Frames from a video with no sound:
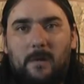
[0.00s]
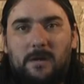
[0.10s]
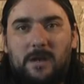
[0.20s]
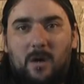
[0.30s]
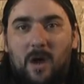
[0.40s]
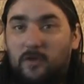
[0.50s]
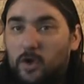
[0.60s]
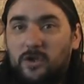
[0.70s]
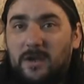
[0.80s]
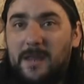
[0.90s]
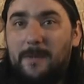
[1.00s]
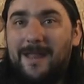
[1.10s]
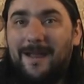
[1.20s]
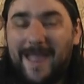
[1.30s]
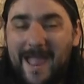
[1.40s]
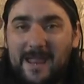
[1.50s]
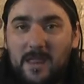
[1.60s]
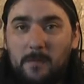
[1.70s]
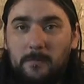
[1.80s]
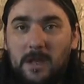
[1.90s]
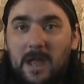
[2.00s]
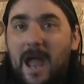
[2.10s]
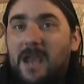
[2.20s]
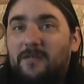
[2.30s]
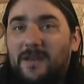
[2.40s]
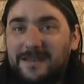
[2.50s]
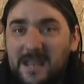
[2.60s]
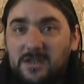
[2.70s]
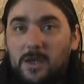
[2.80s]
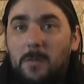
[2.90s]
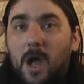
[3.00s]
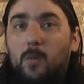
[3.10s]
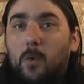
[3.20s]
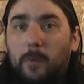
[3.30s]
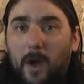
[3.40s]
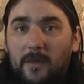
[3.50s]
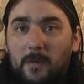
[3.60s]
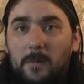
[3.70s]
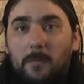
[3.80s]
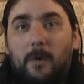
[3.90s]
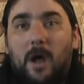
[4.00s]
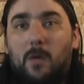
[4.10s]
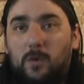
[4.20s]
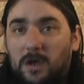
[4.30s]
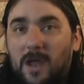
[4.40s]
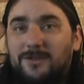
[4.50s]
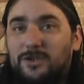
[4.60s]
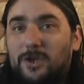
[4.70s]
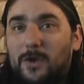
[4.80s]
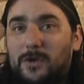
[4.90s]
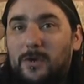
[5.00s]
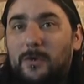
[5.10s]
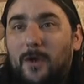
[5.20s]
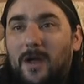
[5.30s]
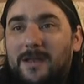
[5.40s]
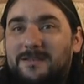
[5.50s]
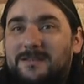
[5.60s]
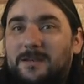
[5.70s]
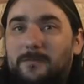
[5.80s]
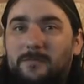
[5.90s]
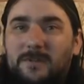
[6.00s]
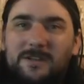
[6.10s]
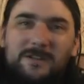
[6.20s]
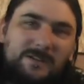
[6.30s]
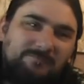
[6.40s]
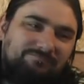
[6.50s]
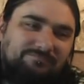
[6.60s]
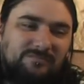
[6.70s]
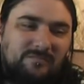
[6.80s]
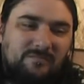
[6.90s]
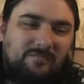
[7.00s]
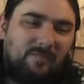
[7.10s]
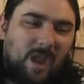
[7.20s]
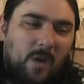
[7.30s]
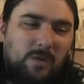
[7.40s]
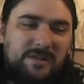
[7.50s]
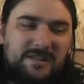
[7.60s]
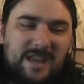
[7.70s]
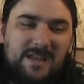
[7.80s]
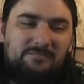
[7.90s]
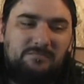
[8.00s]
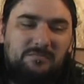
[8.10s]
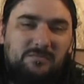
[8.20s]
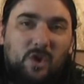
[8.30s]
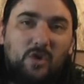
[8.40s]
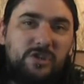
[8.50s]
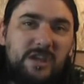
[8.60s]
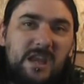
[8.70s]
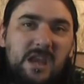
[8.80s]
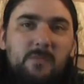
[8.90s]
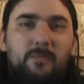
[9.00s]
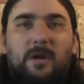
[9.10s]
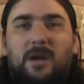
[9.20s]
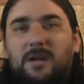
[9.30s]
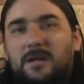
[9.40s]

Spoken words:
you know, I've looked on eBay, I can get them, and if I need them, I will buy them, but I would like to show you guys some, I wouldn't say dodgy, but